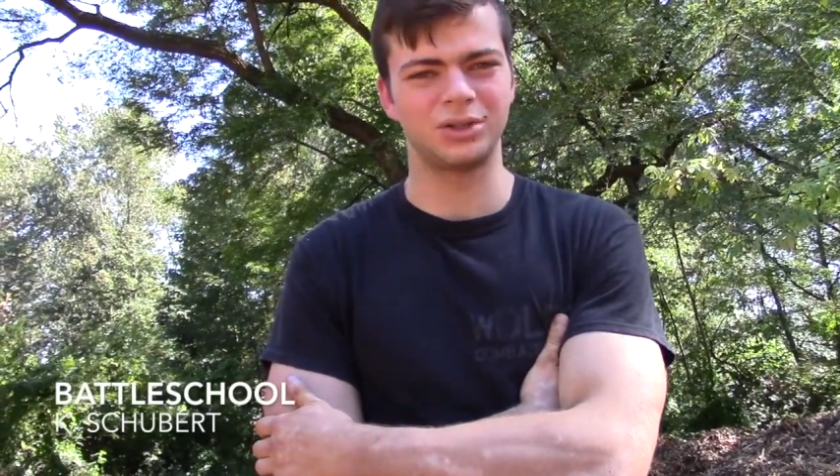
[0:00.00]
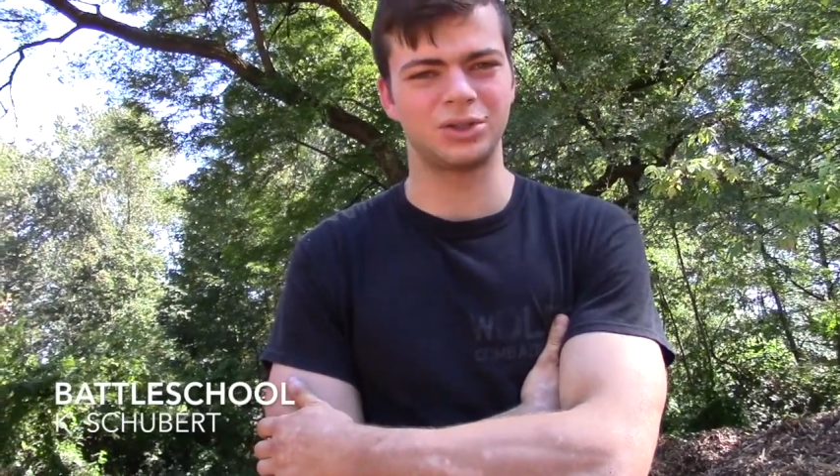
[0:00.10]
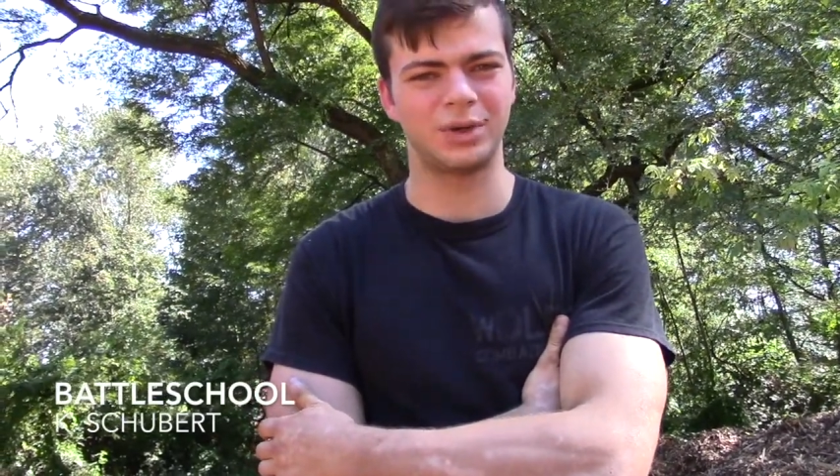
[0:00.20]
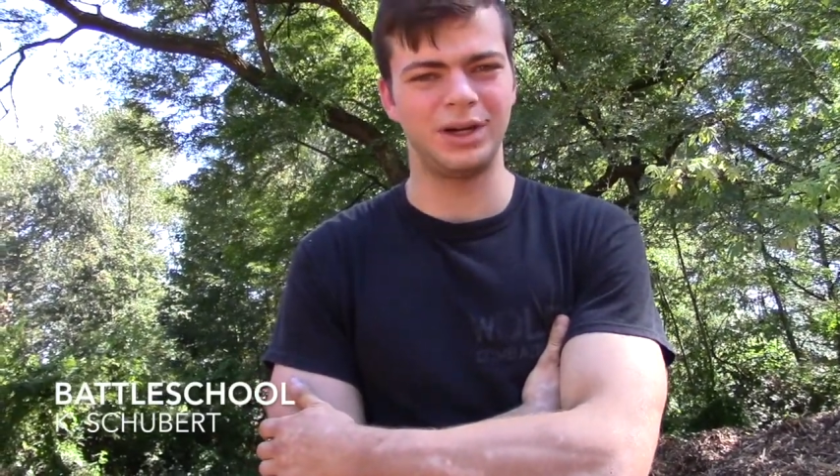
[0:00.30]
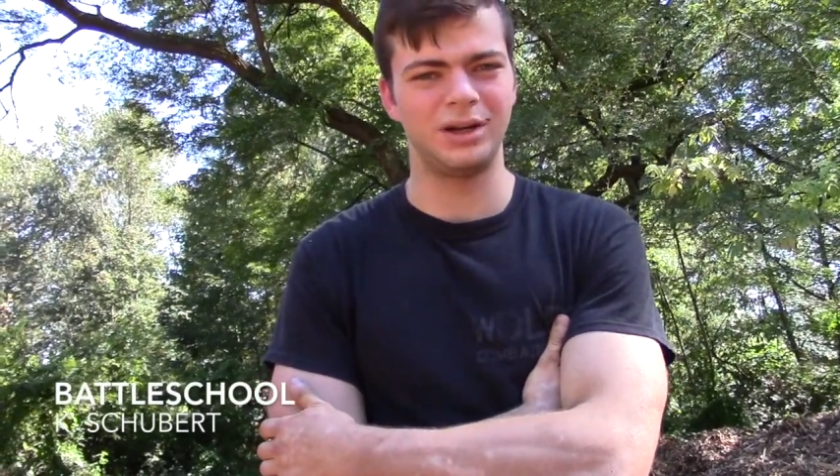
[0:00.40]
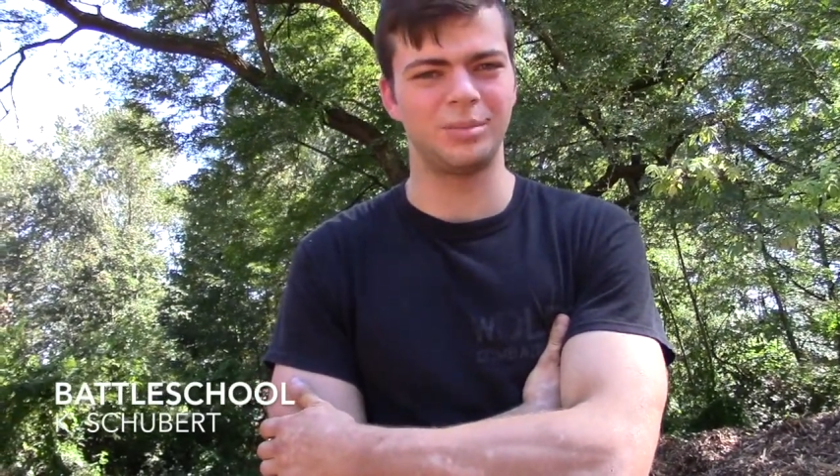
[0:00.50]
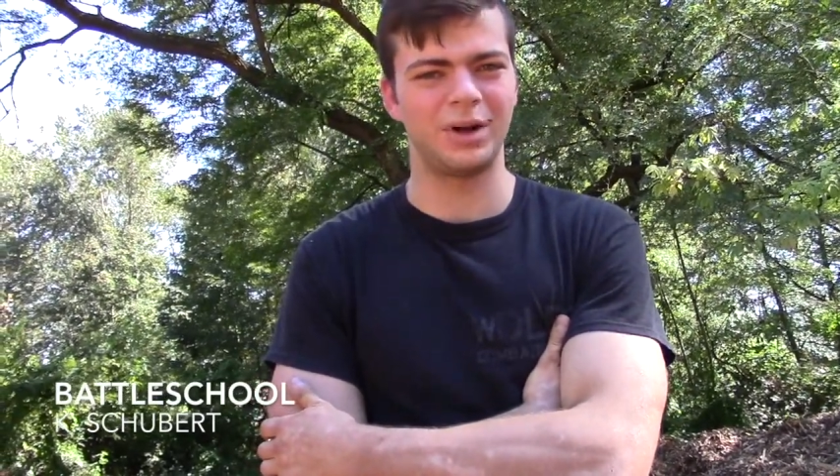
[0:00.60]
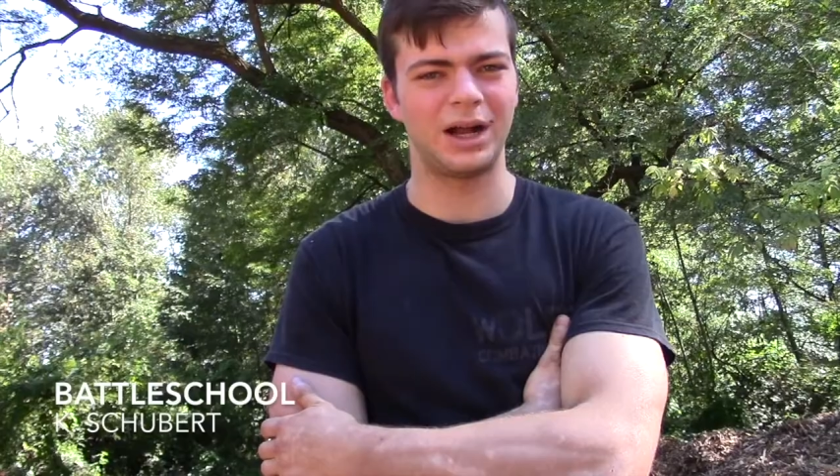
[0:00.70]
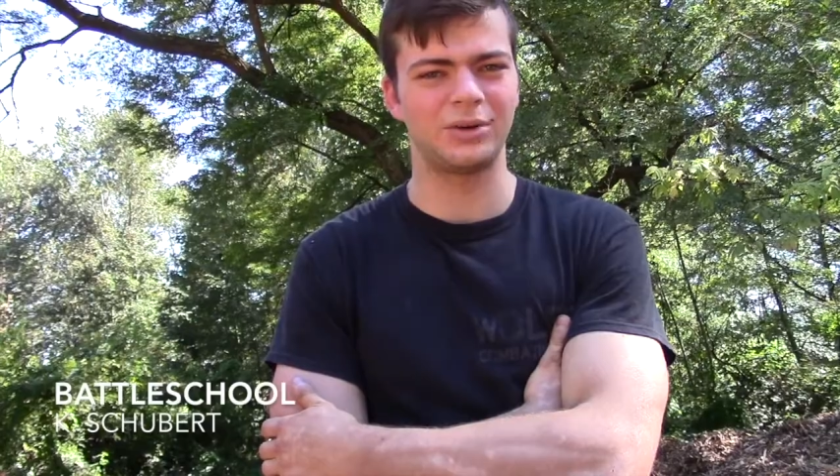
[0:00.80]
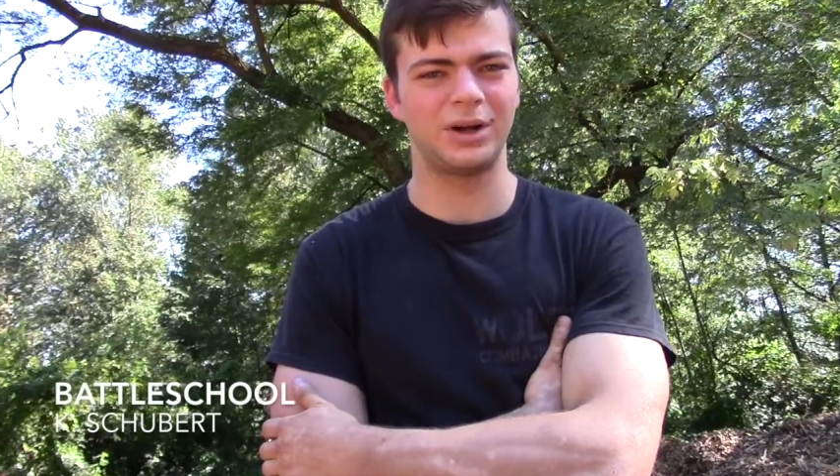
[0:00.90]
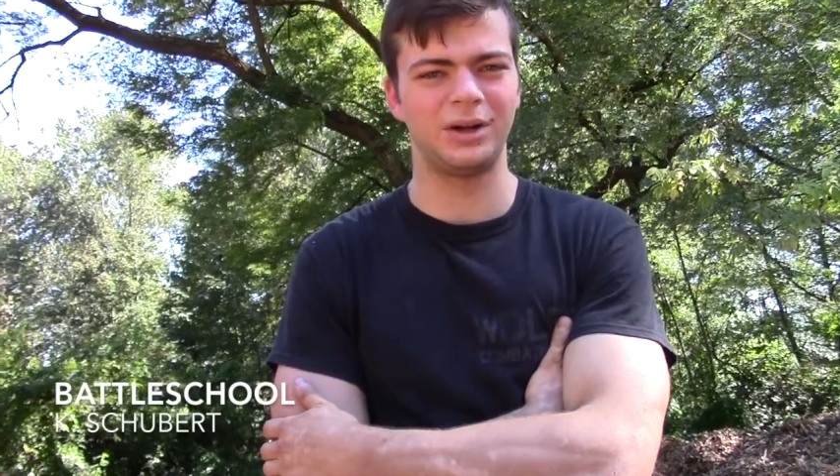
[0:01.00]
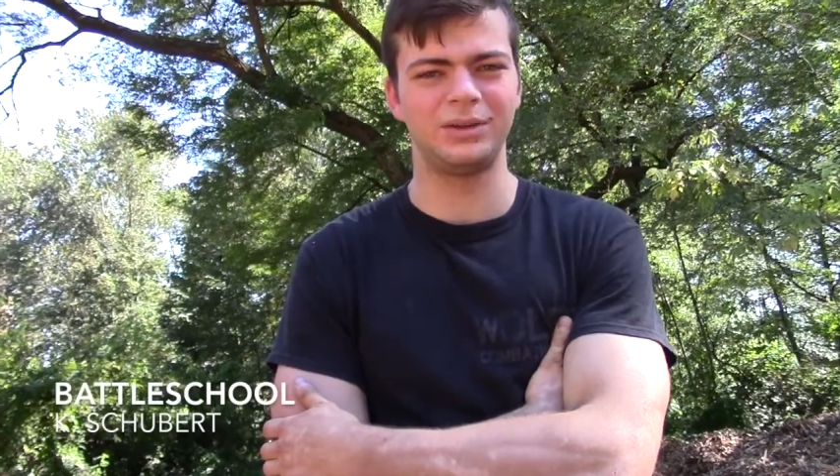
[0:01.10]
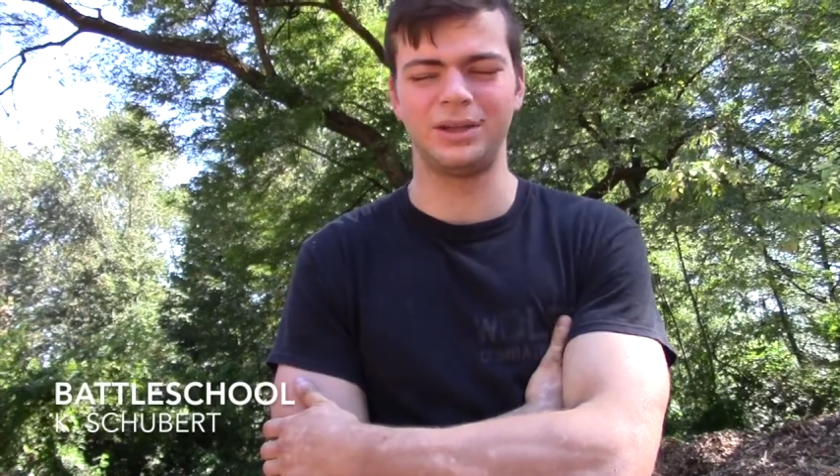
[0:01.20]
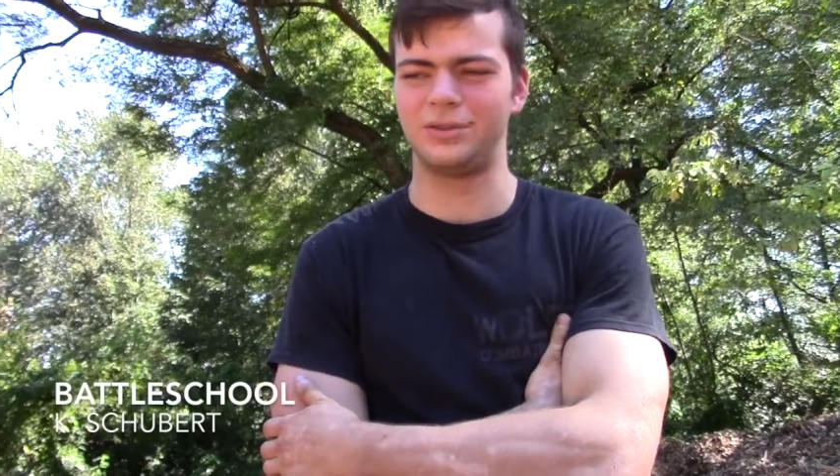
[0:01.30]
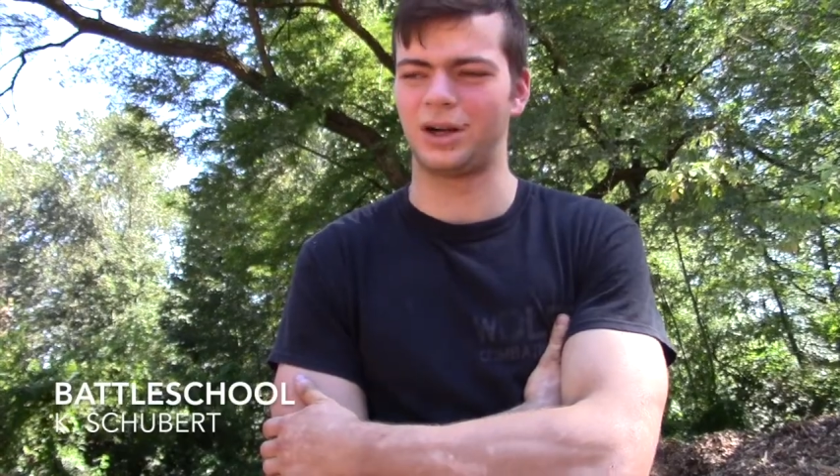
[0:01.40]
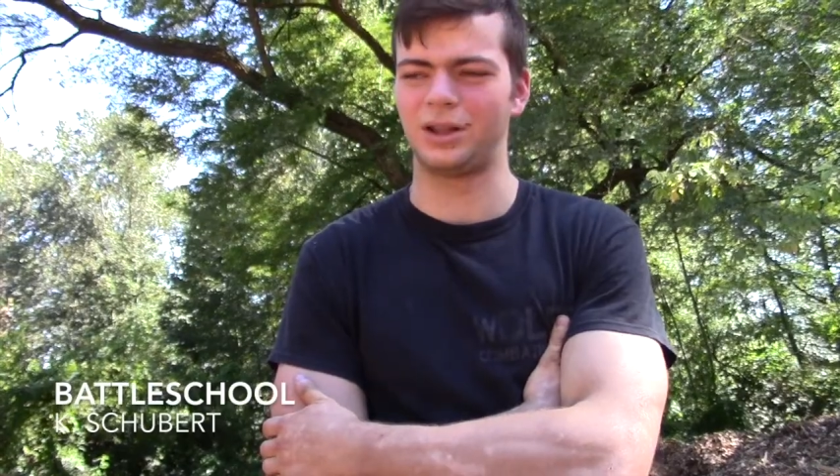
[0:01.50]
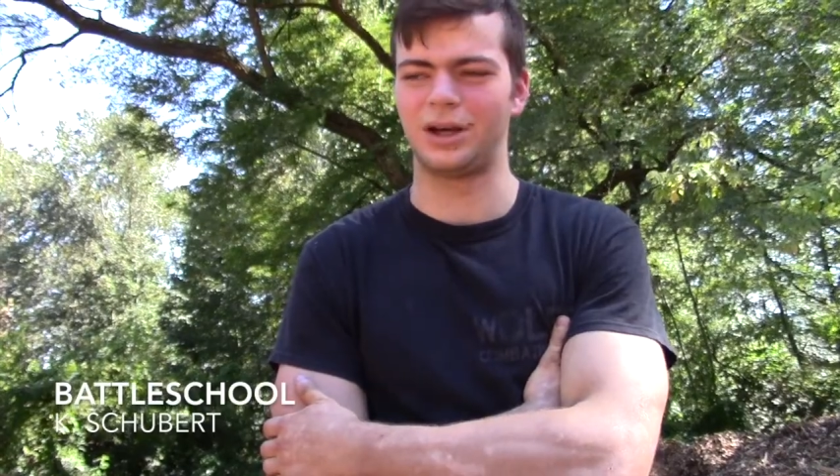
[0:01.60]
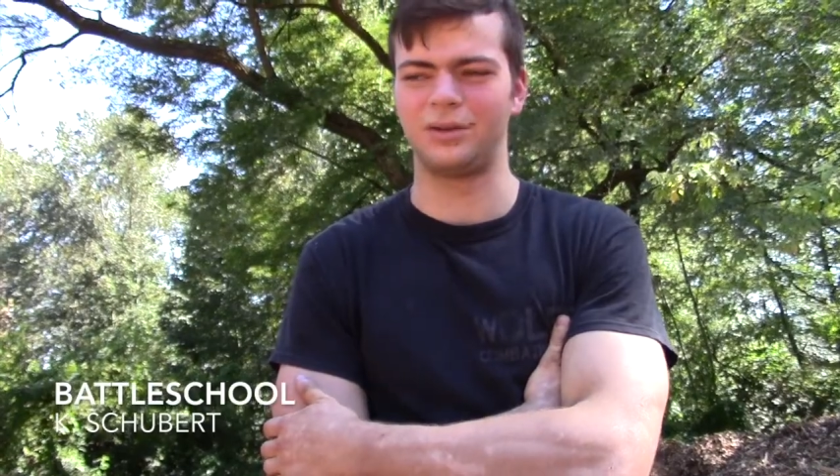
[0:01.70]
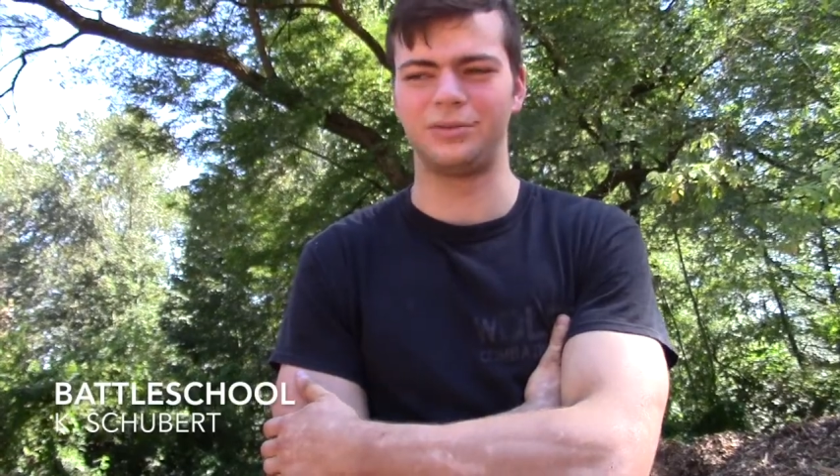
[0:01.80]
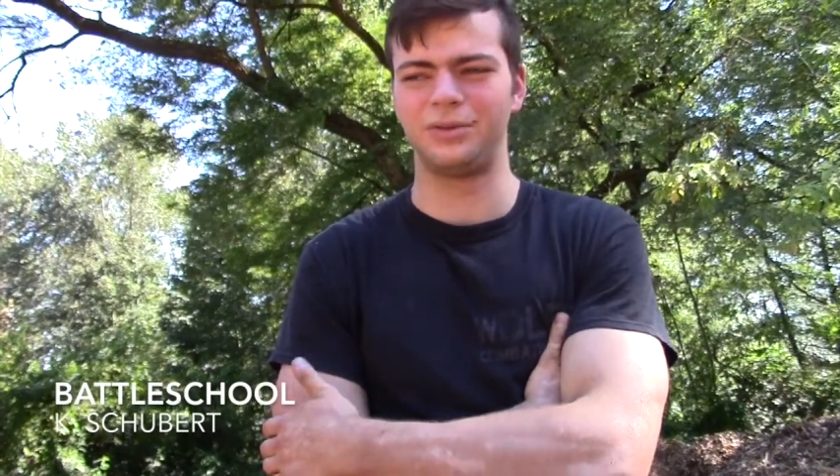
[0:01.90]
arts training or background, they've got a
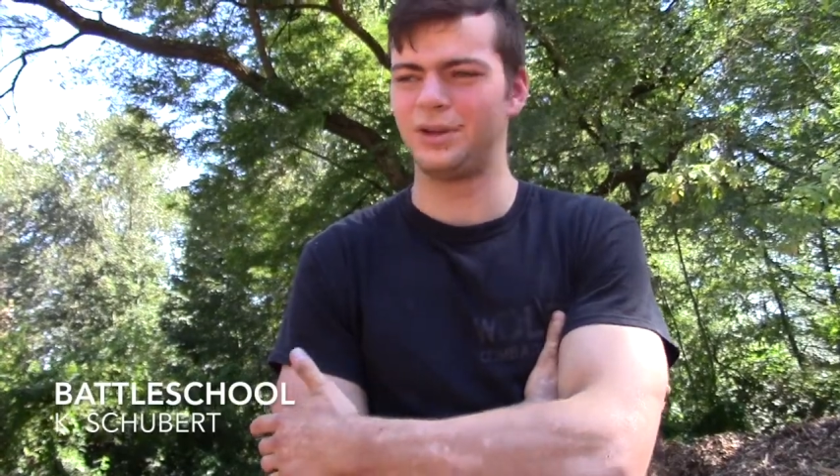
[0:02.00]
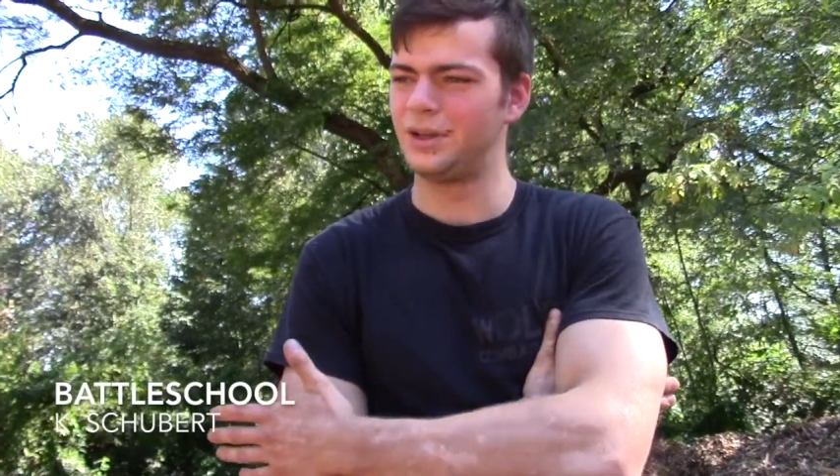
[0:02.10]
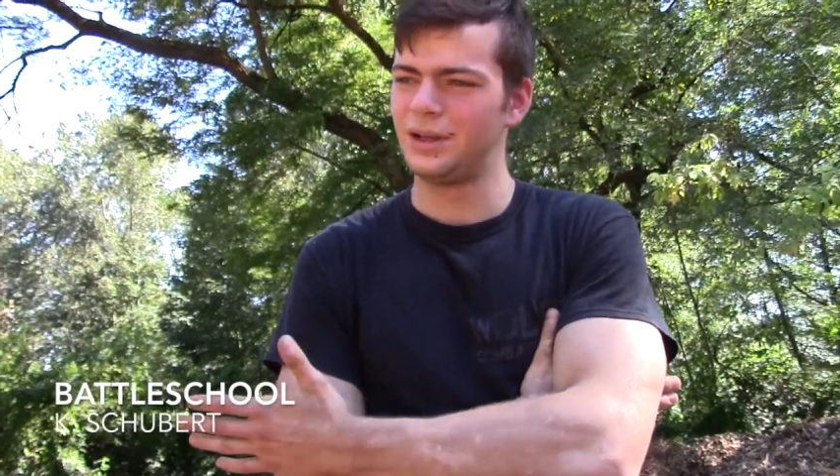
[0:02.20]
lot of